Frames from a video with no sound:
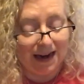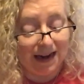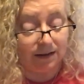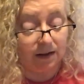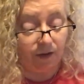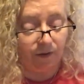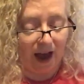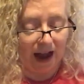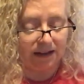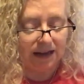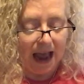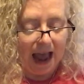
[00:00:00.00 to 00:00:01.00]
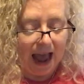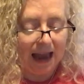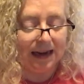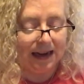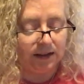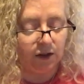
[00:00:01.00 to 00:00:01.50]
all body
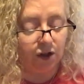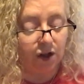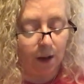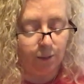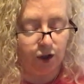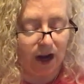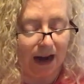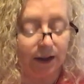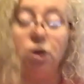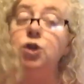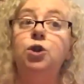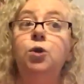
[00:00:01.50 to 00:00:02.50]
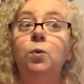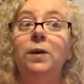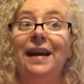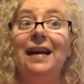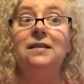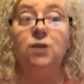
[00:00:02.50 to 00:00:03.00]
is effect and is
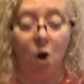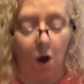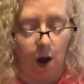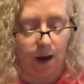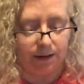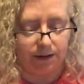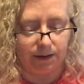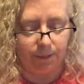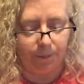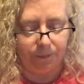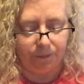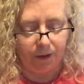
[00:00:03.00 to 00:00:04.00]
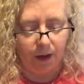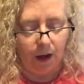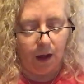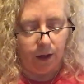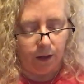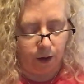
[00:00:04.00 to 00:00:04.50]
subject to its
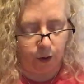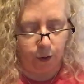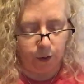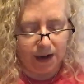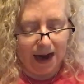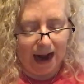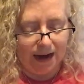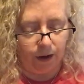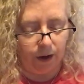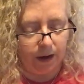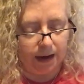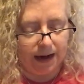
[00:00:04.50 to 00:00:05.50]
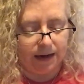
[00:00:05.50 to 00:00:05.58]
cause. The